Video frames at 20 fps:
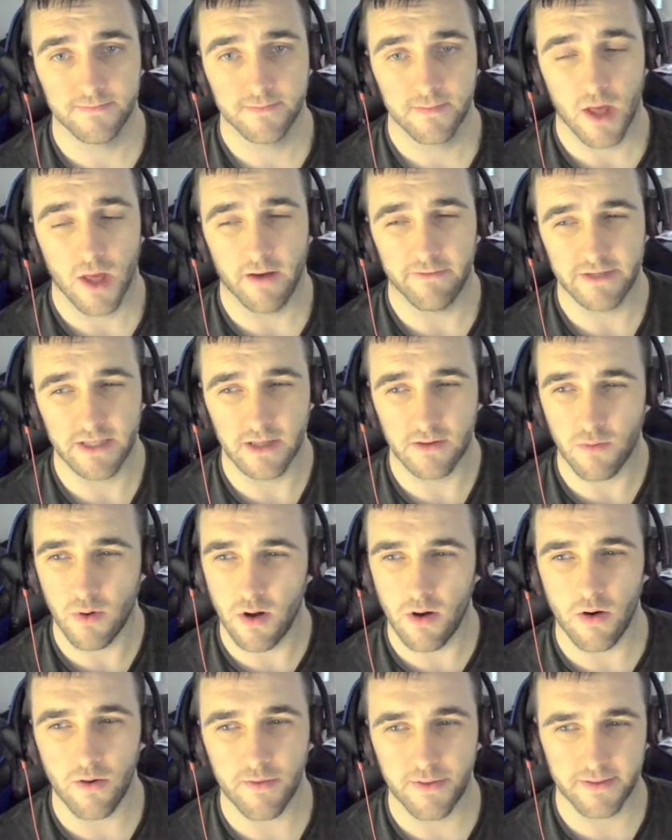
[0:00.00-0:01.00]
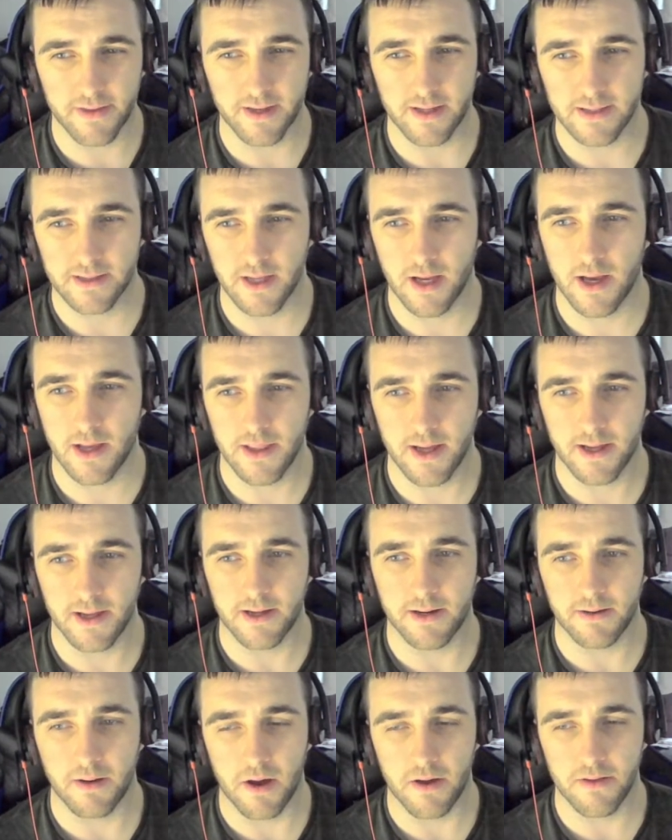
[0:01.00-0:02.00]
Obviously there are other things,
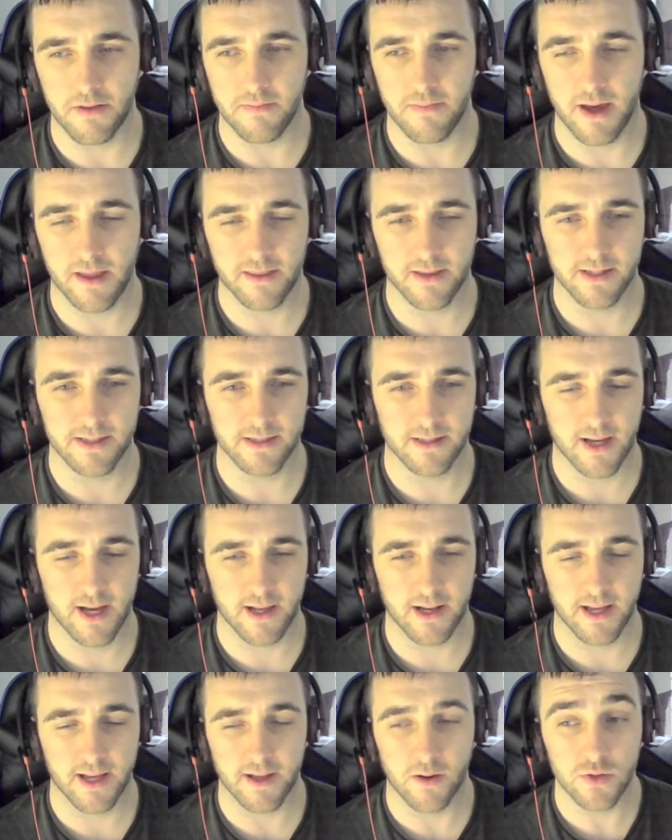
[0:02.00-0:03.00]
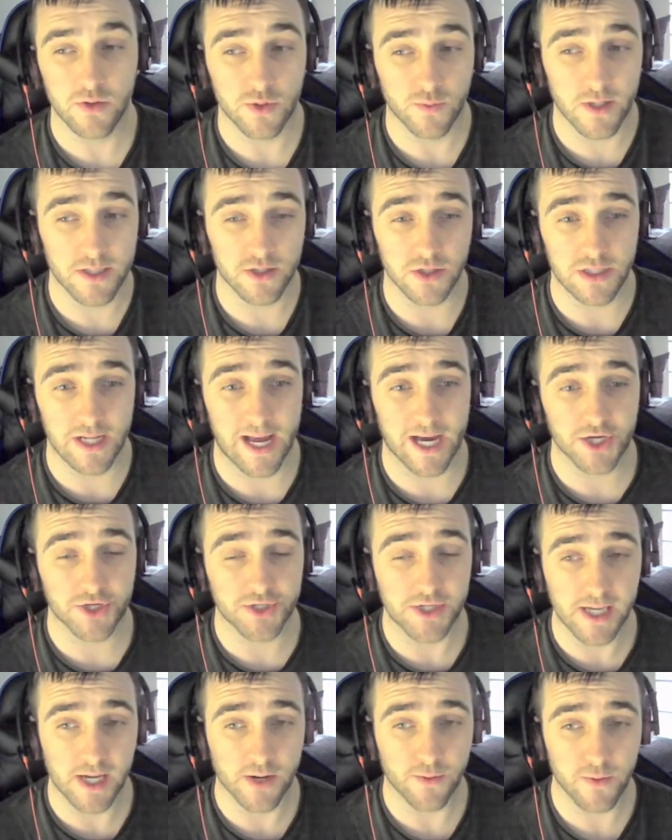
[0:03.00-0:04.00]
other methods and that, and like Alterrest doesn't
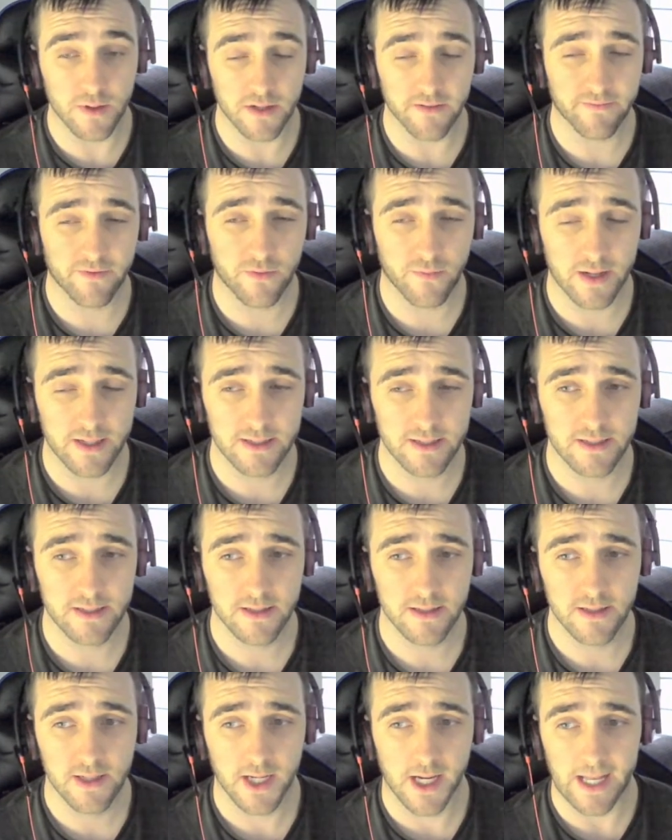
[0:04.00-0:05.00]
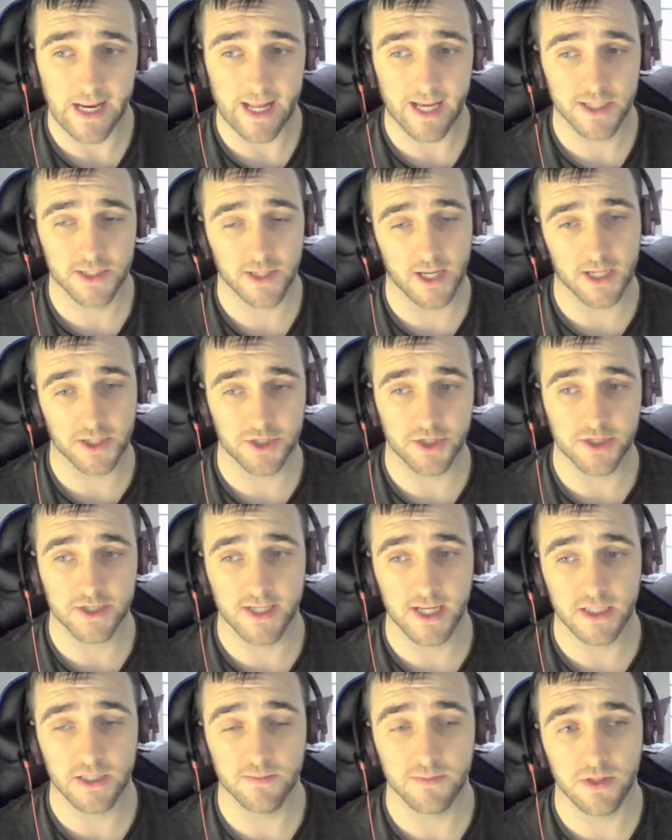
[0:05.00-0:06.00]
actually get rid of Cres, it actually
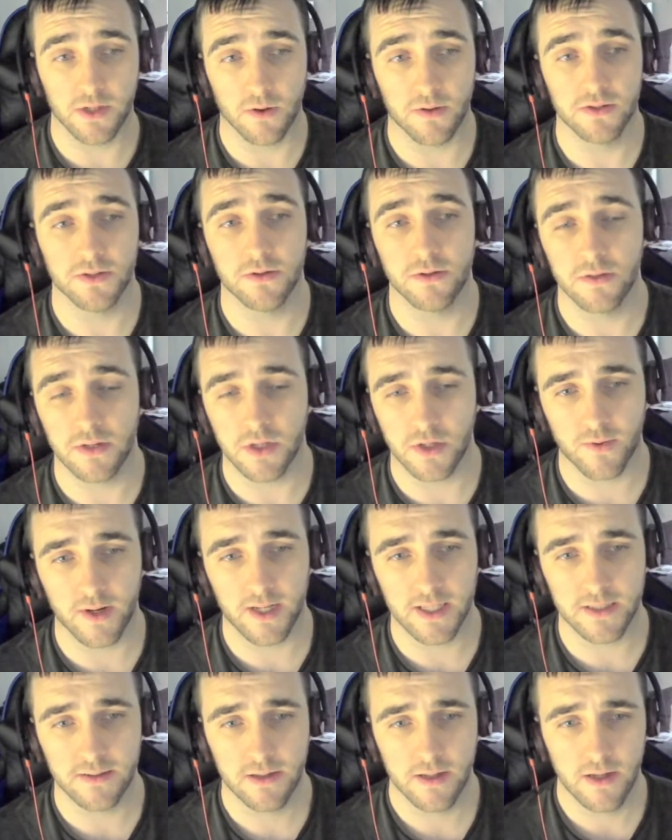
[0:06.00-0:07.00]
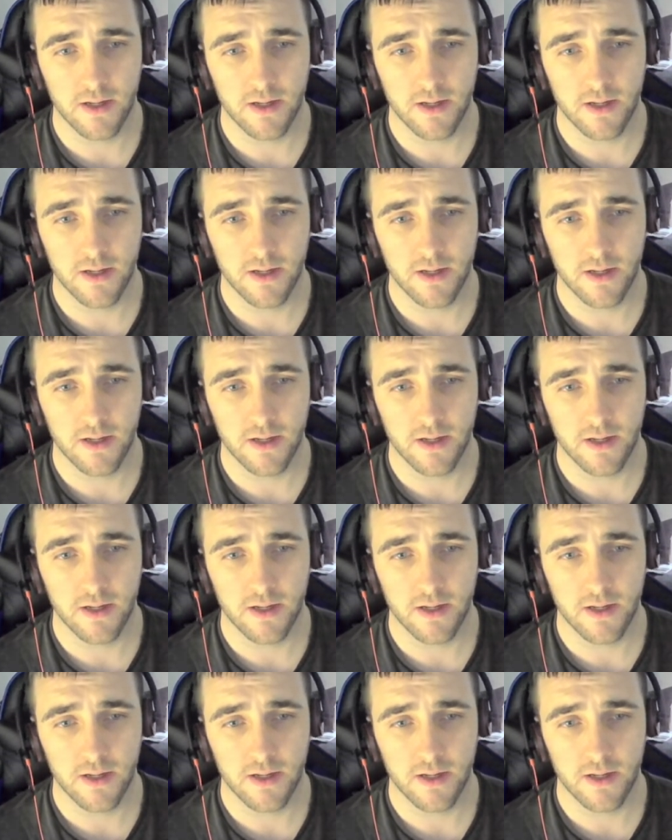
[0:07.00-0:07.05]
sets up to go into another Cres,